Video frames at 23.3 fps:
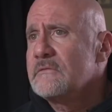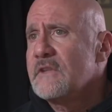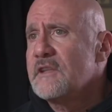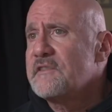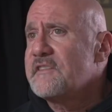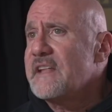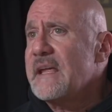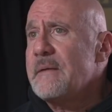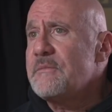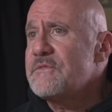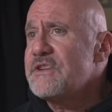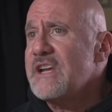The
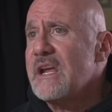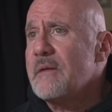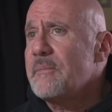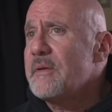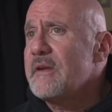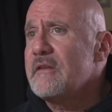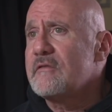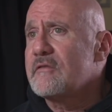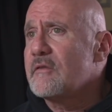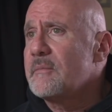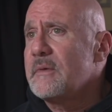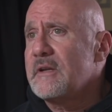same
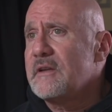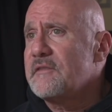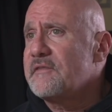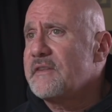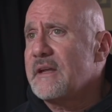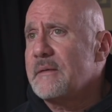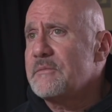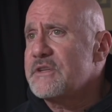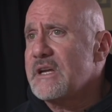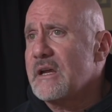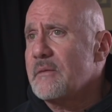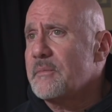champions will be the
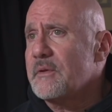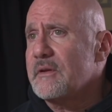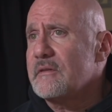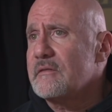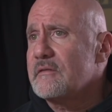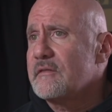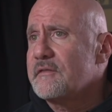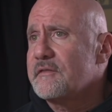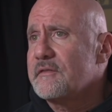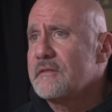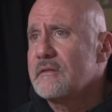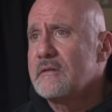same
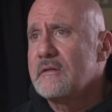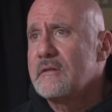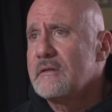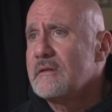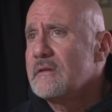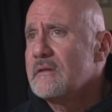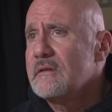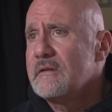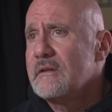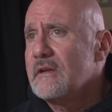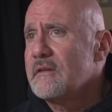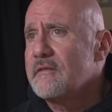champions.
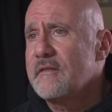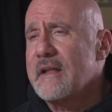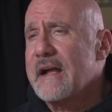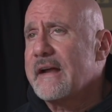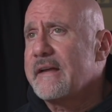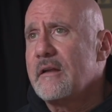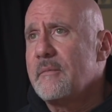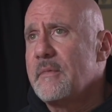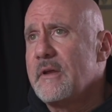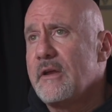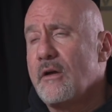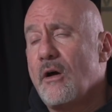It's not
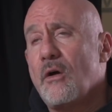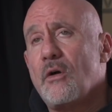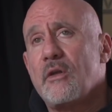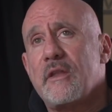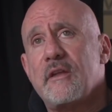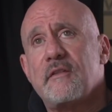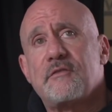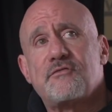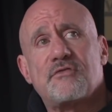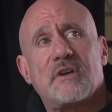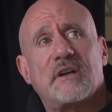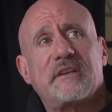going to be, oh,
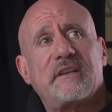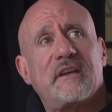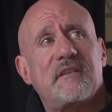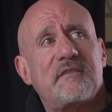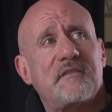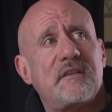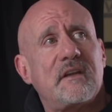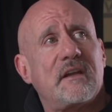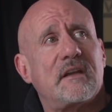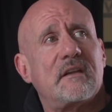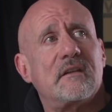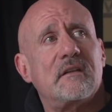there's drug
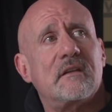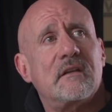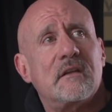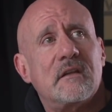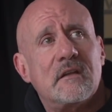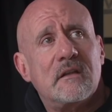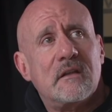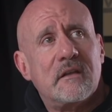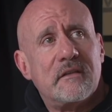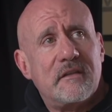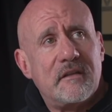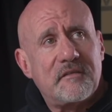testing and
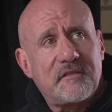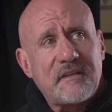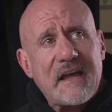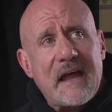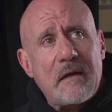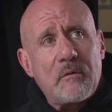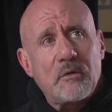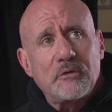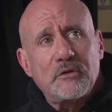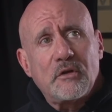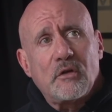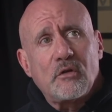this
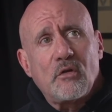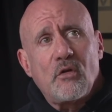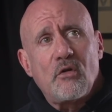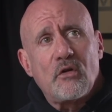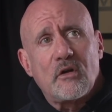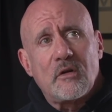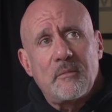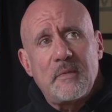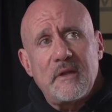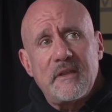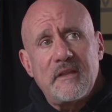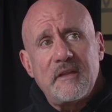guy will no
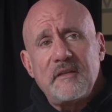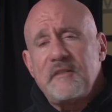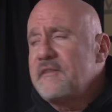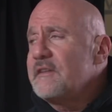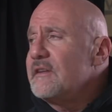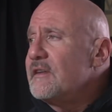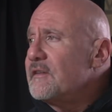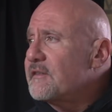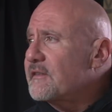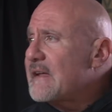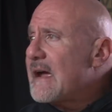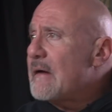longer be this
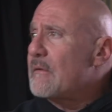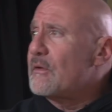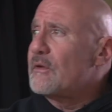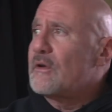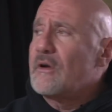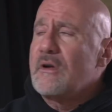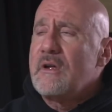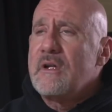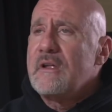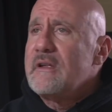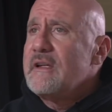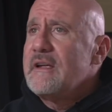and this guy will
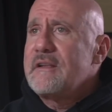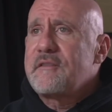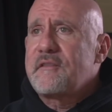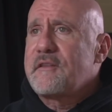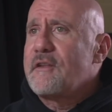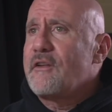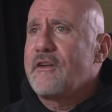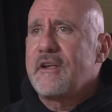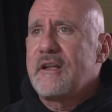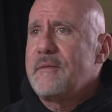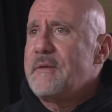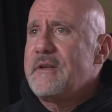no. It's
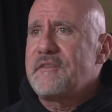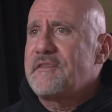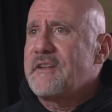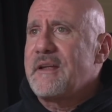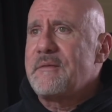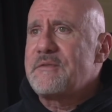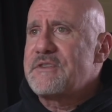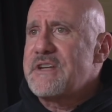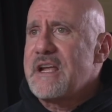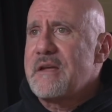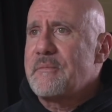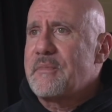still going to be the
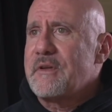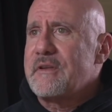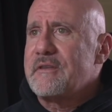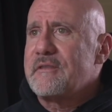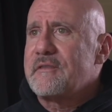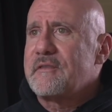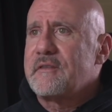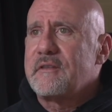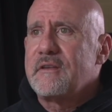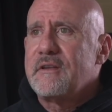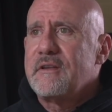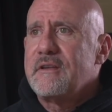same
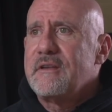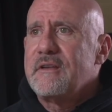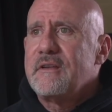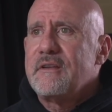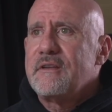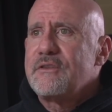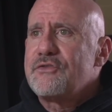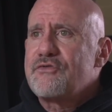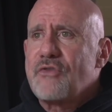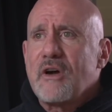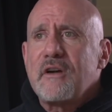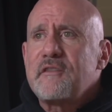champions.
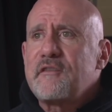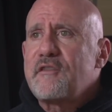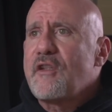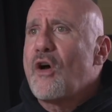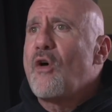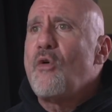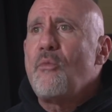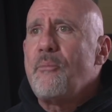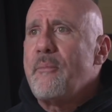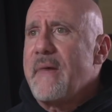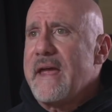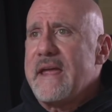Drugs
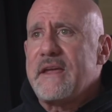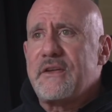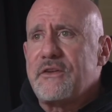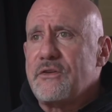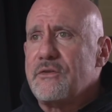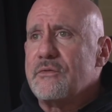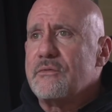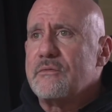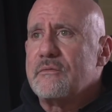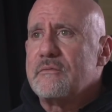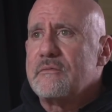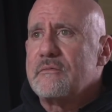don't make you.